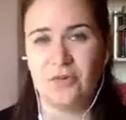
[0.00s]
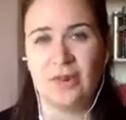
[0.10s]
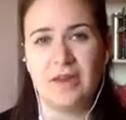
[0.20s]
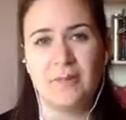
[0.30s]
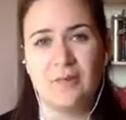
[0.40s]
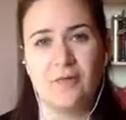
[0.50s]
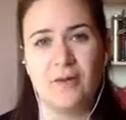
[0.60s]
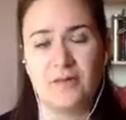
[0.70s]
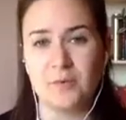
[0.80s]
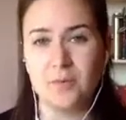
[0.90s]
They can
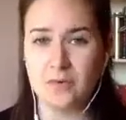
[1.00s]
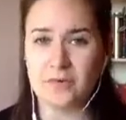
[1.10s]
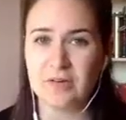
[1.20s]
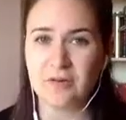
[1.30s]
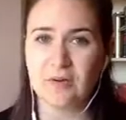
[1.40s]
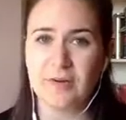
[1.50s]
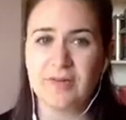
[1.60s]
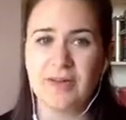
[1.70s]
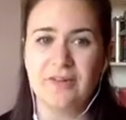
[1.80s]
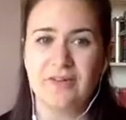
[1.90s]
provide supporting
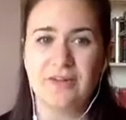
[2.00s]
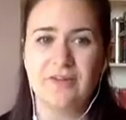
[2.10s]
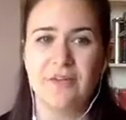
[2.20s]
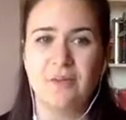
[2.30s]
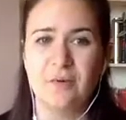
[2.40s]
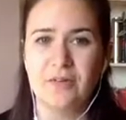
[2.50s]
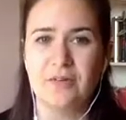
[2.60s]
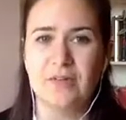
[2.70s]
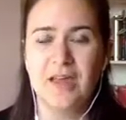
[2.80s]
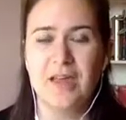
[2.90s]
documentation if you want.